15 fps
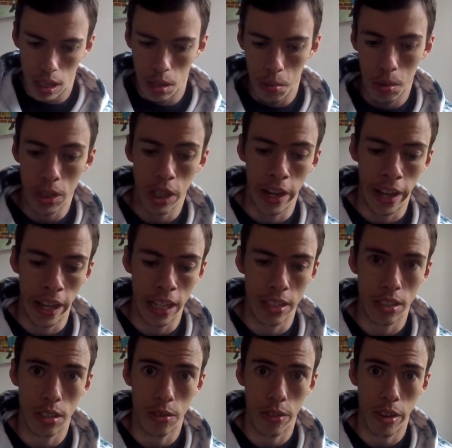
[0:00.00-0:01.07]
Washing
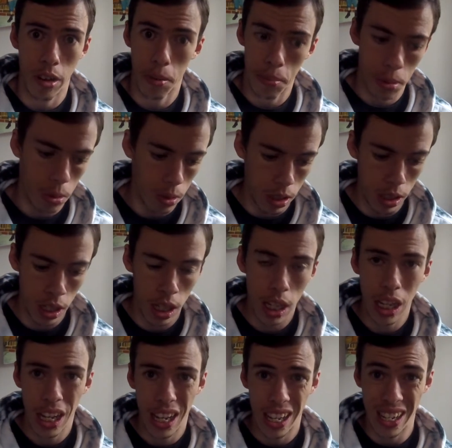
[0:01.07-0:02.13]
hands is very important,
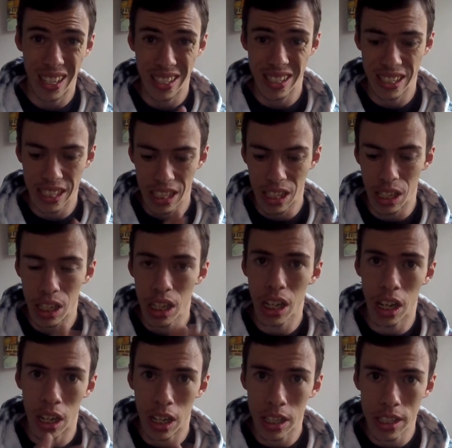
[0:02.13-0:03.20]
and I'll see you
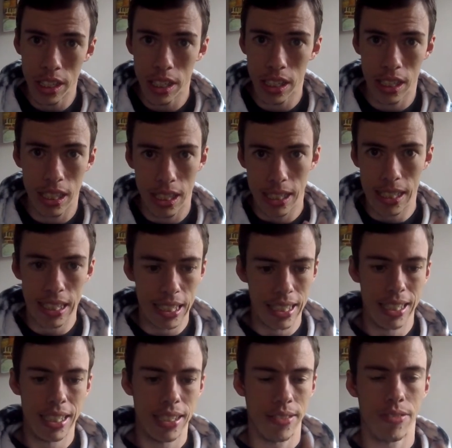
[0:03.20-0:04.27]
guys
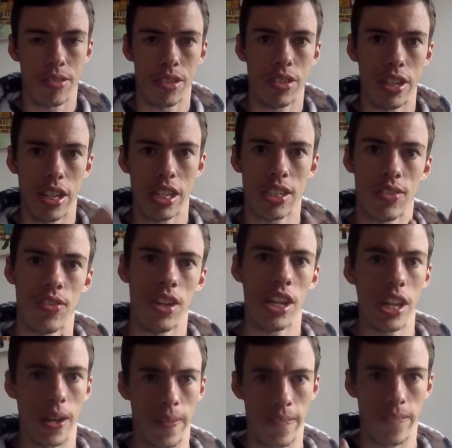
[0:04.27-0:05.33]
for the next
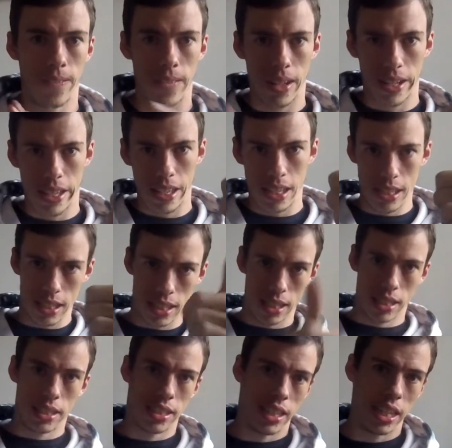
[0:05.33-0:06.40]
video.
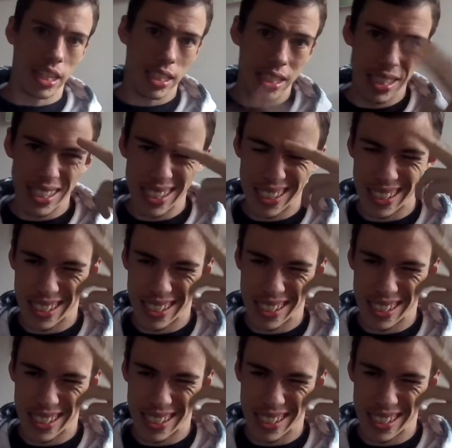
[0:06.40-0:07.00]
See yous.